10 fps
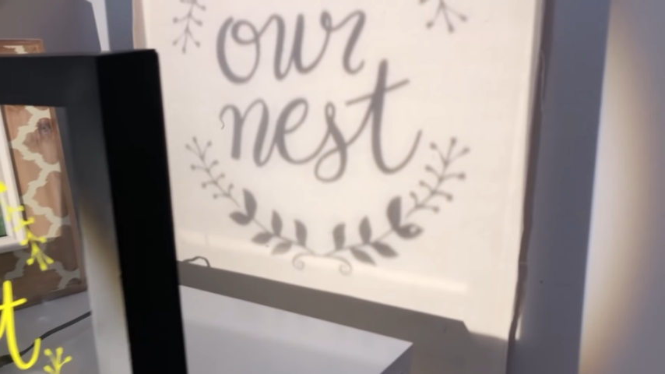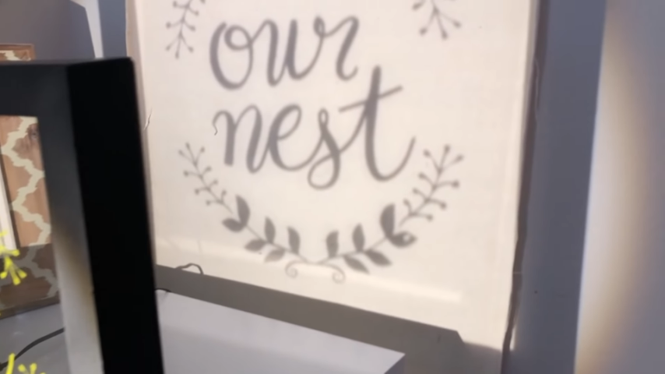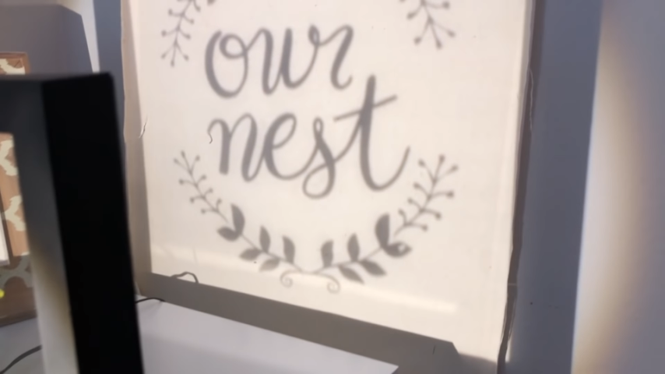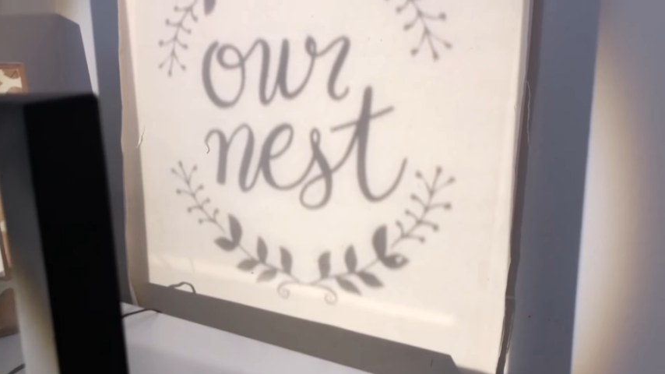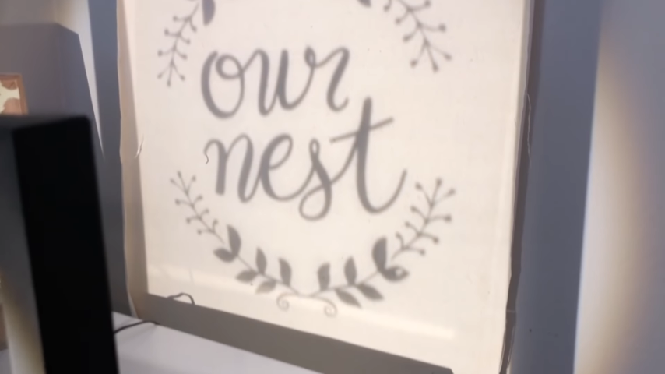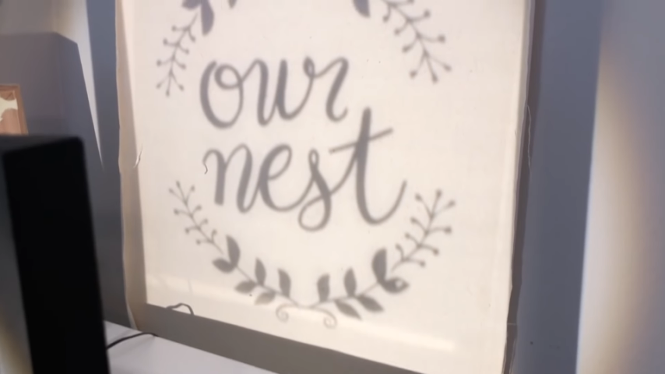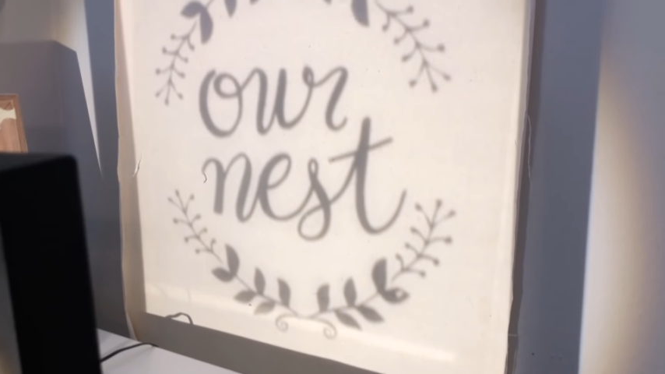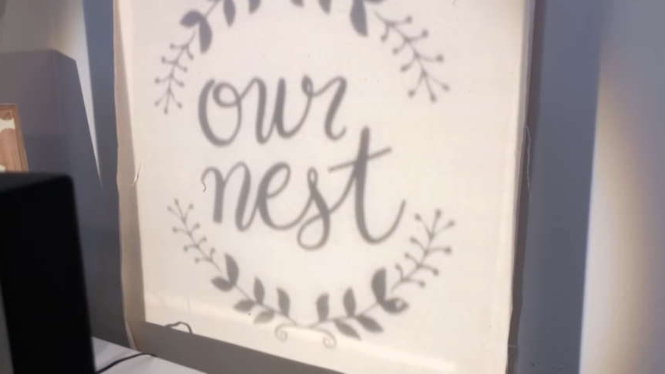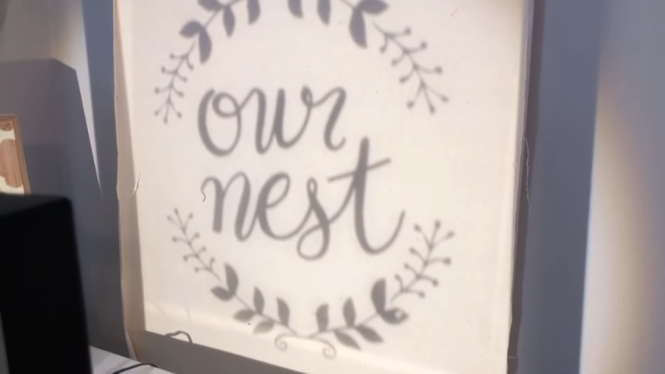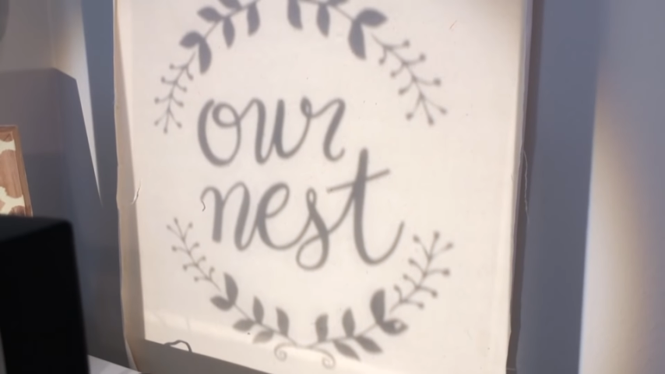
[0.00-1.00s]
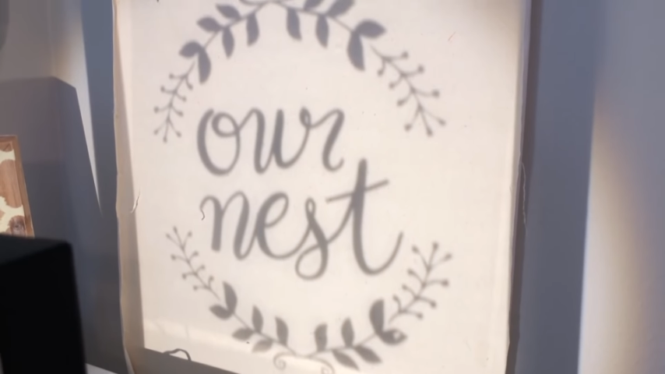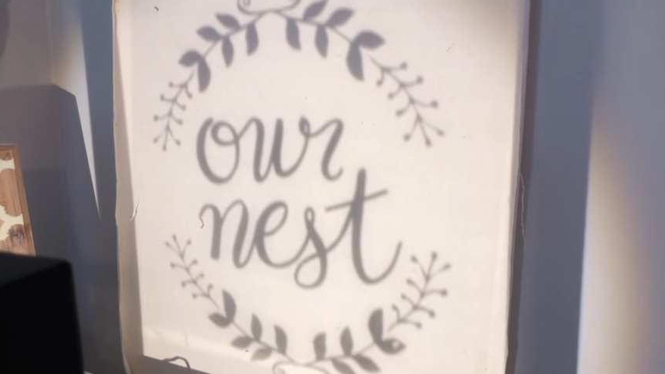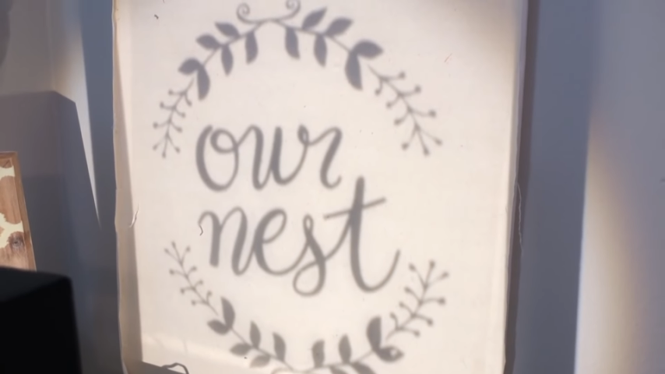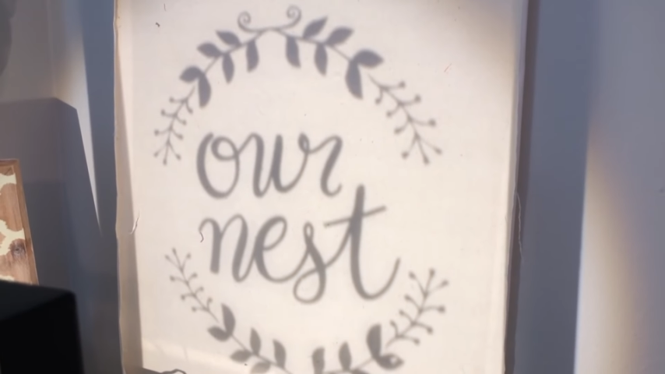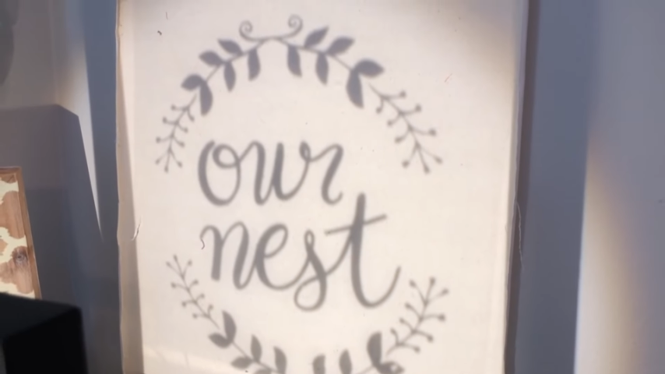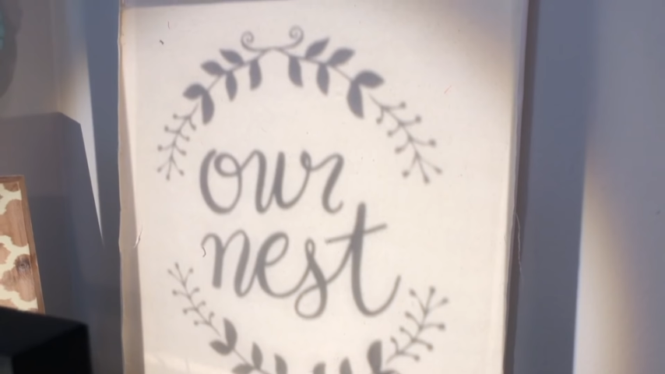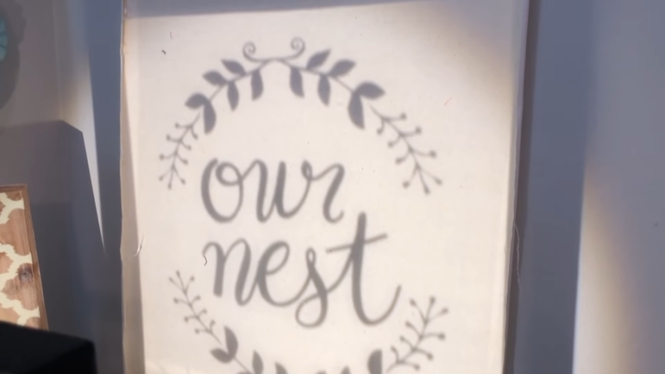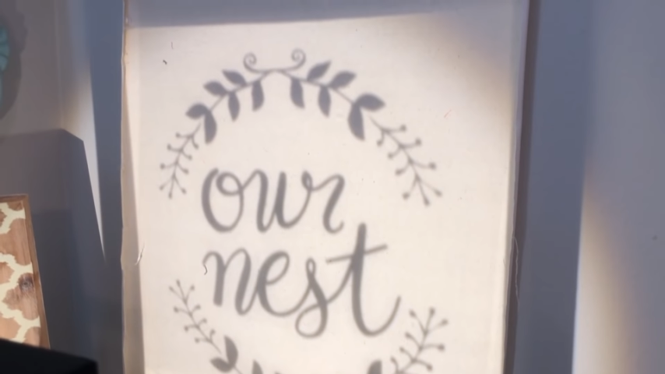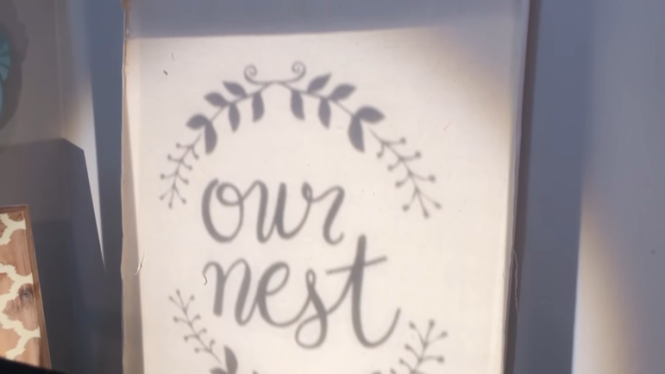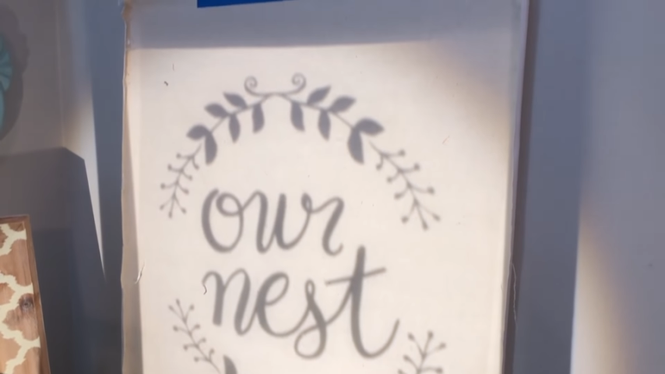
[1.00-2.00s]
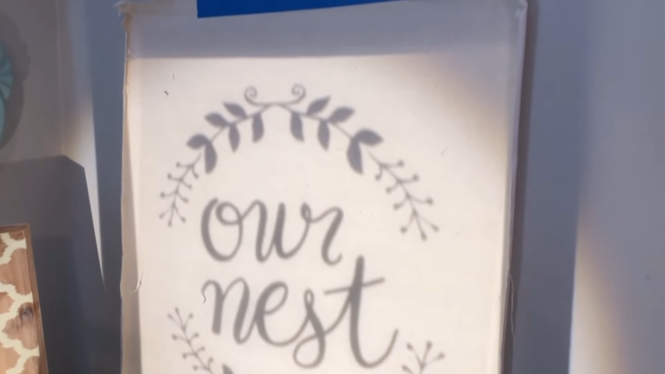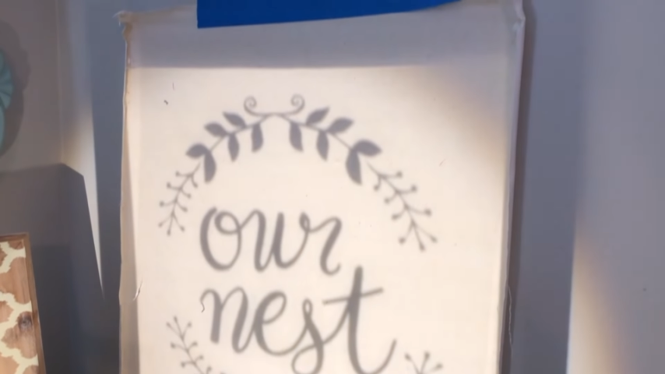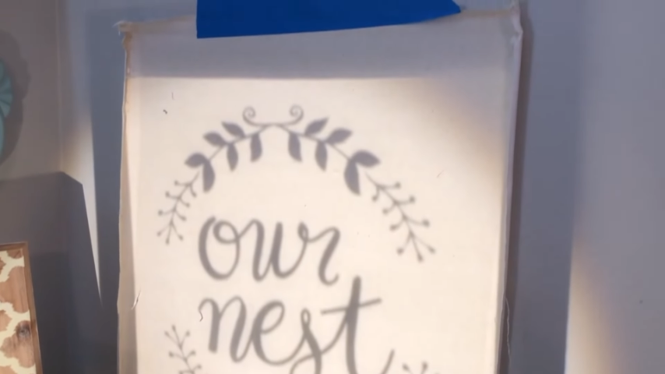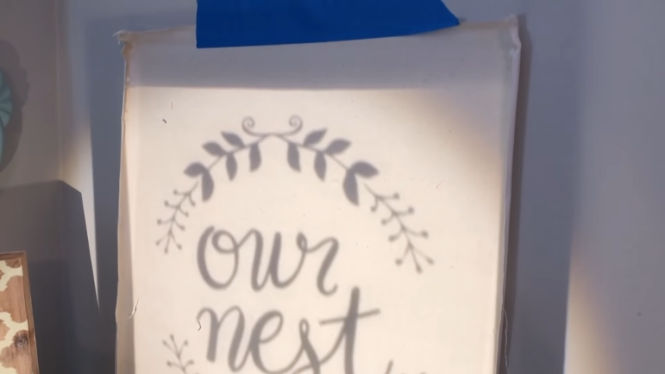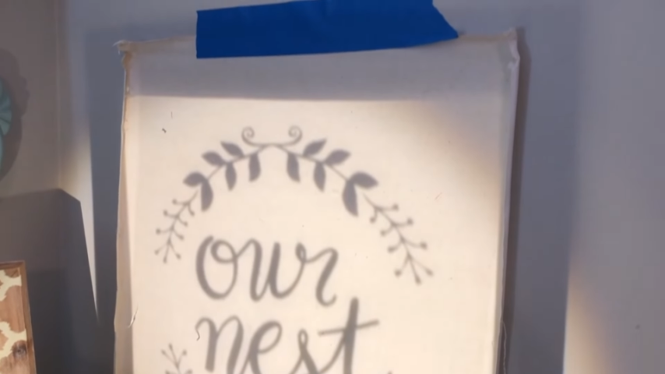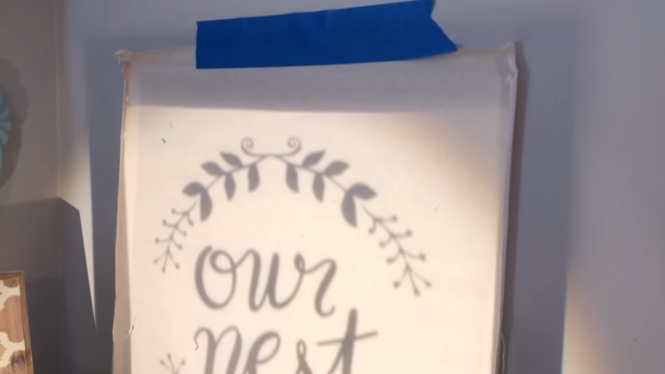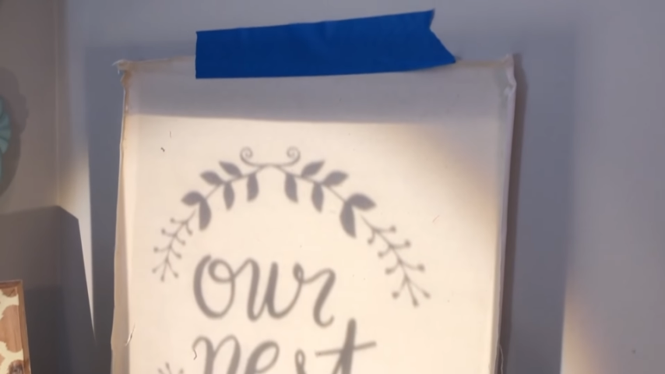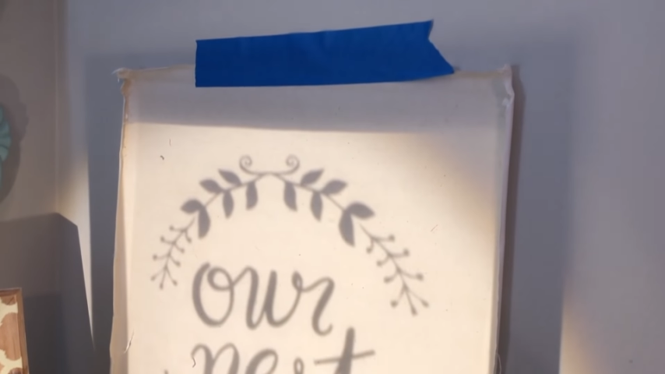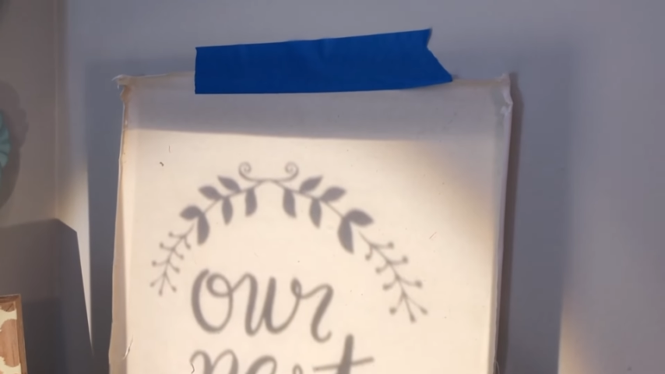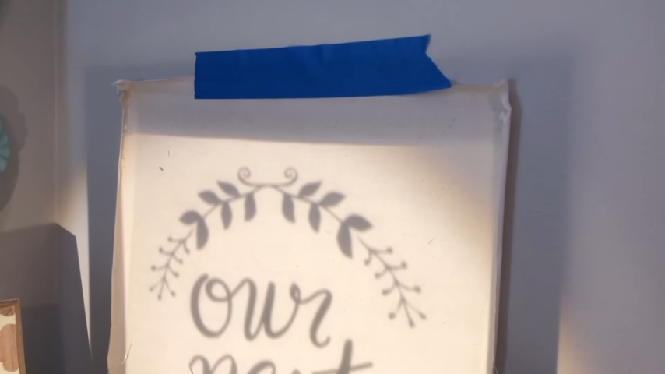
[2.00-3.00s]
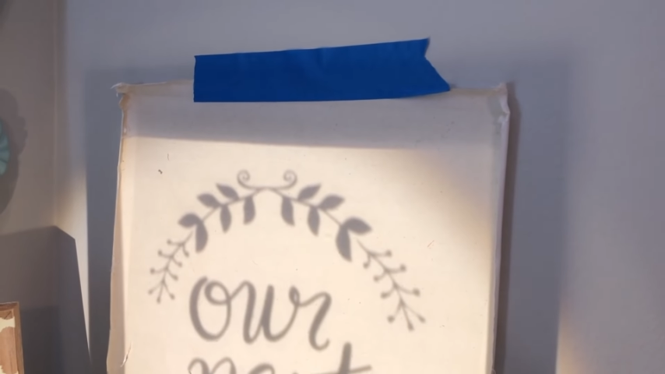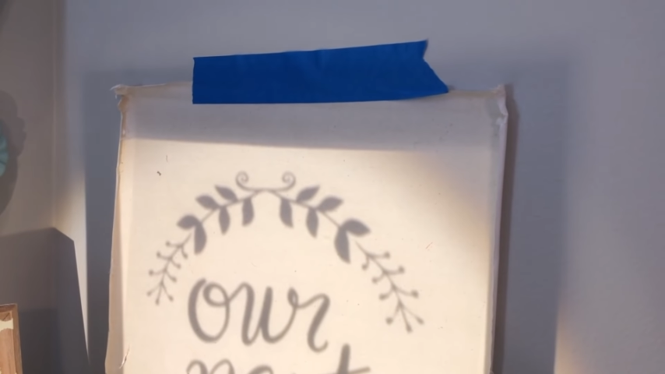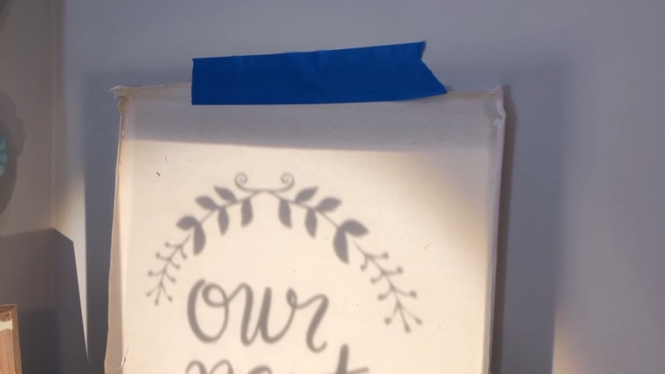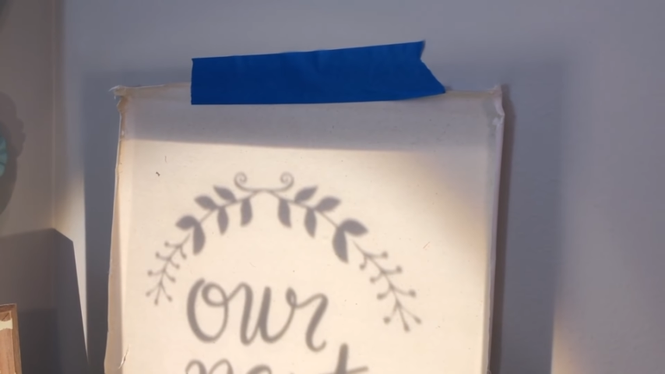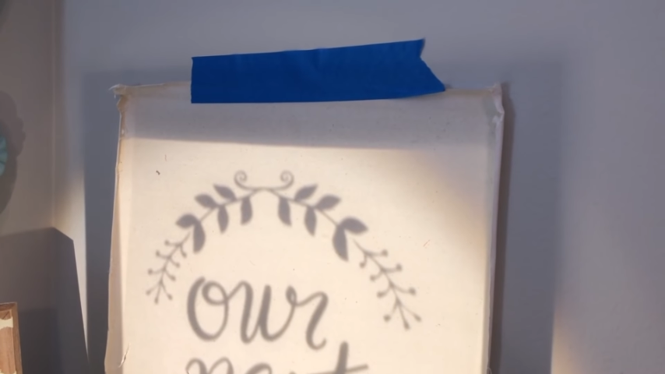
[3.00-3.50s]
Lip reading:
No face is visible, so there are no lips to read.